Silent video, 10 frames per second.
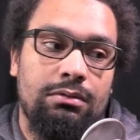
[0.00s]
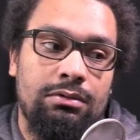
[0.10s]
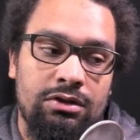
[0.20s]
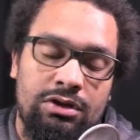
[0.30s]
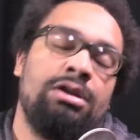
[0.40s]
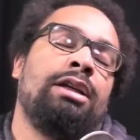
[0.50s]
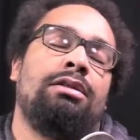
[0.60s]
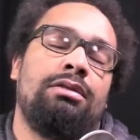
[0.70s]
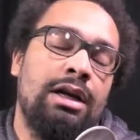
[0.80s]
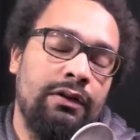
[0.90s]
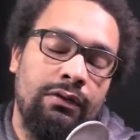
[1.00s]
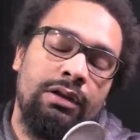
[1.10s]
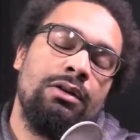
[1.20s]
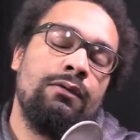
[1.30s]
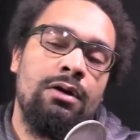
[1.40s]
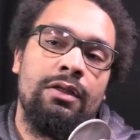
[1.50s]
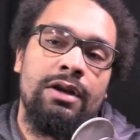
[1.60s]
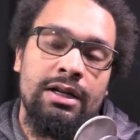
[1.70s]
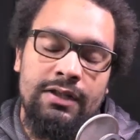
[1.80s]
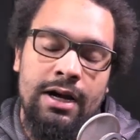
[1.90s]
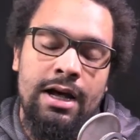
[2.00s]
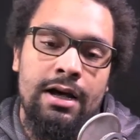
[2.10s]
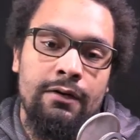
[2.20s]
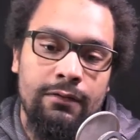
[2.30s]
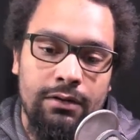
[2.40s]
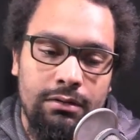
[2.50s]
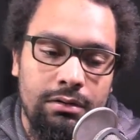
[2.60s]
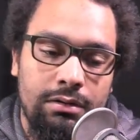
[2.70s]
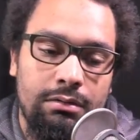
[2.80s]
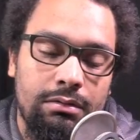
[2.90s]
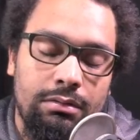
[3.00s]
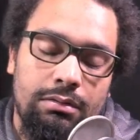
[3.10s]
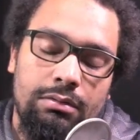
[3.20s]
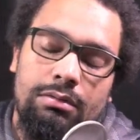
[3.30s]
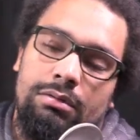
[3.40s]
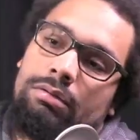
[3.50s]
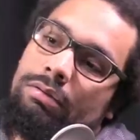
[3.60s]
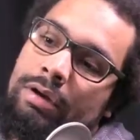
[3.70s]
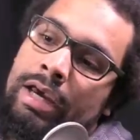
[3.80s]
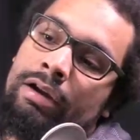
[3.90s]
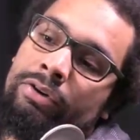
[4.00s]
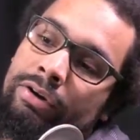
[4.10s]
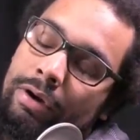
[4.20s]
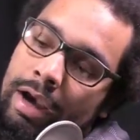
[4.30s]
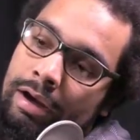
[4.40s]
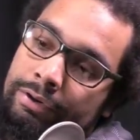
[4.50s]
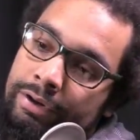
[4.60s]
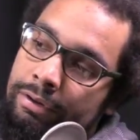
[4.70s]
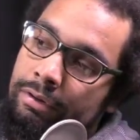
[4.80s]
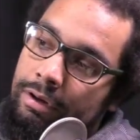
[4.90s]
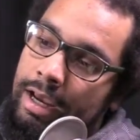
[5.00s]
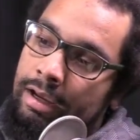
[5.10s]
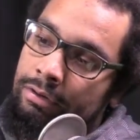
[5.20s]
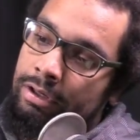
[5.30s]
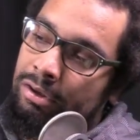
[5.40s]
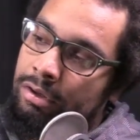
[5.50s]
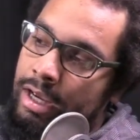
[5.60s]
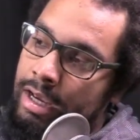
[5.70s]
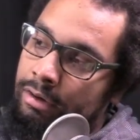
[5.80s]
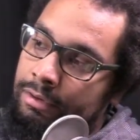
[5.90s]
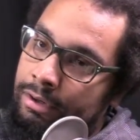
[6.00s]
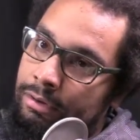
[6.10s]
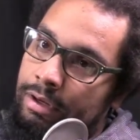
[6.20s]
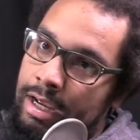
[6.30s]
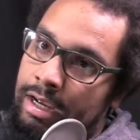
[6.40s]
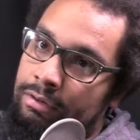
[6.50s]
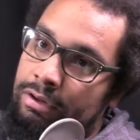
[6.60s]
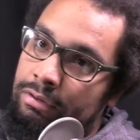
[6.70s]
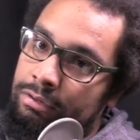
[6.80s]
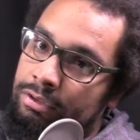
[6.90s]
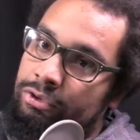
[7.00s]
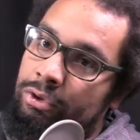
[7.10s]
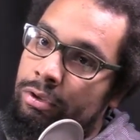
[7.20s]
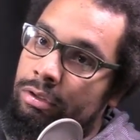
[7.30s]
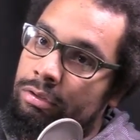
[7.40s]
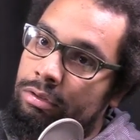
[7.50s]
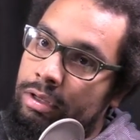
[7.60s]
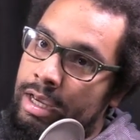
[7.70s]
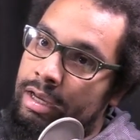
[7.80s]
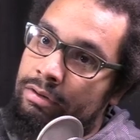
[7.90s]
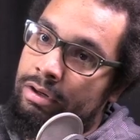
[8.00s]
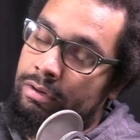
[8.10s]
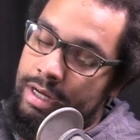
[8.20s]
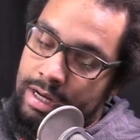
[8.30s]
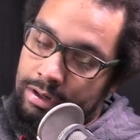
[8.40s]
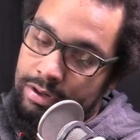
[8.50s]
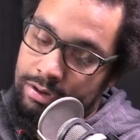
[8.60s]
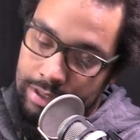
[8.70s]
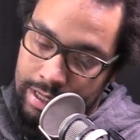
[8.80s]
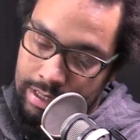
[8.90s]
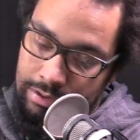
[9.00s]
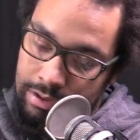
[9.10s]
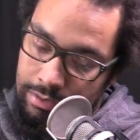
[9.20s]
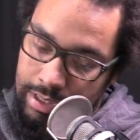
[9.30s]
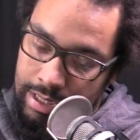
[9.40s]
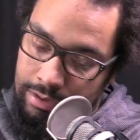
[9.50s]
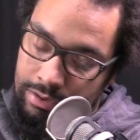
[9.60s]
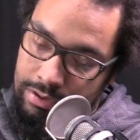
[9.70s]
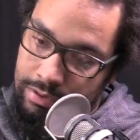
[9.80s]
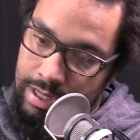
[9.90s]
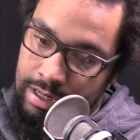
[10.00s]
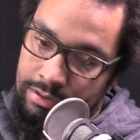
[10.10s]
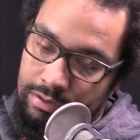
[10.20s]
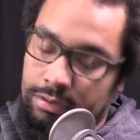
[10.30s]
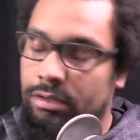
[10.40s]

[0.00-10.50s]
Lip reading: just like kind of thinking over all the decks that I have. Aggro, aggro, aggro, aggro, aggro, control, aggro, aggro, aggro, aggro, aggro.